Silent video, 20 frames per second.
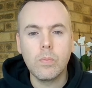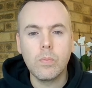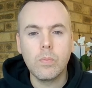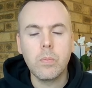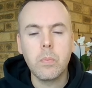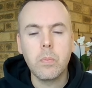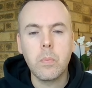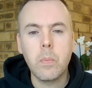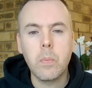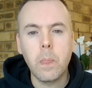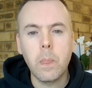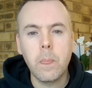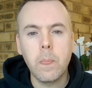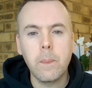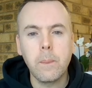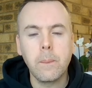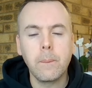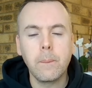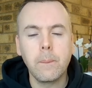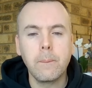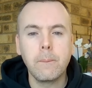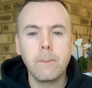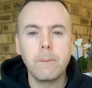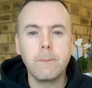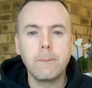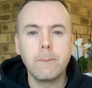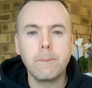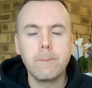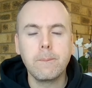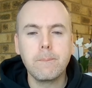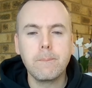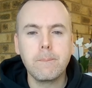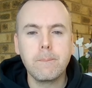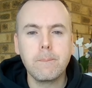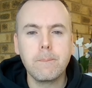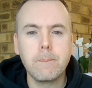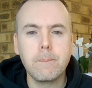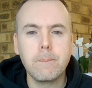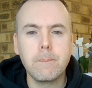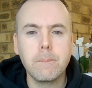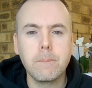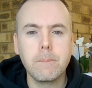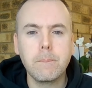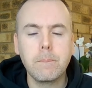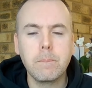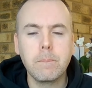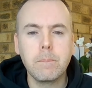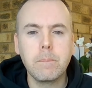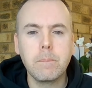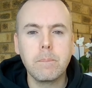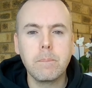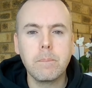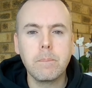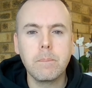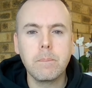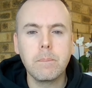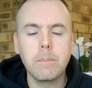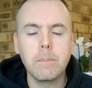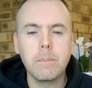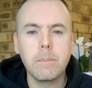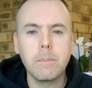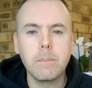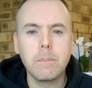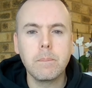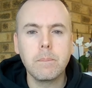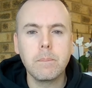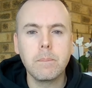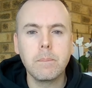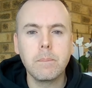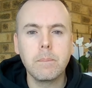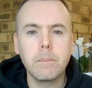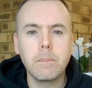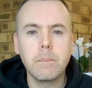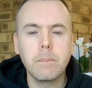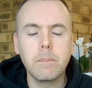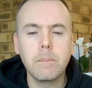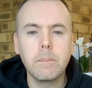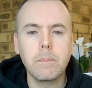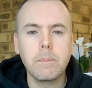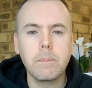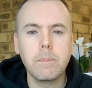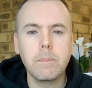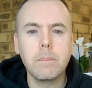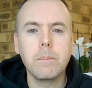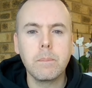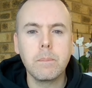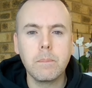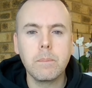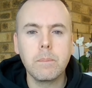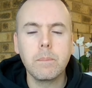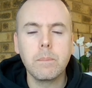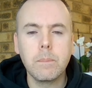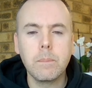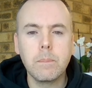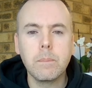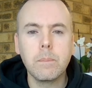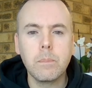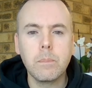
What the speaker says: (silent)